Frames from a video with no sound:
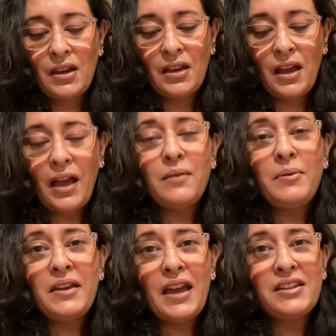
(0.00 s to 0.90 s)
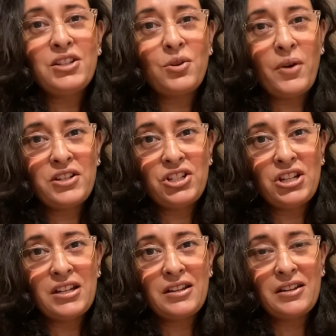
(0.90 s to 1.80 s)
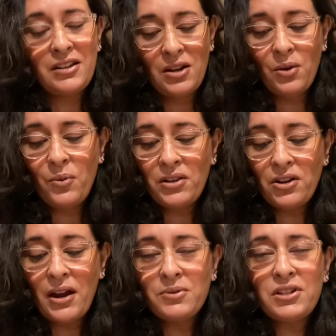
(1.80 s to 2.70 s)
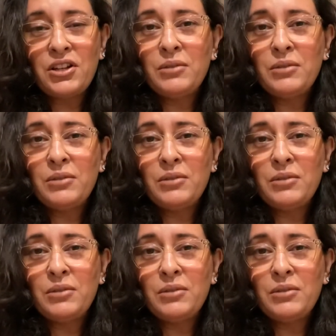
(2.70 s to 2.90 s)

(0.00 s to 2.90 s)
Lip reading: I began to question whether I was a good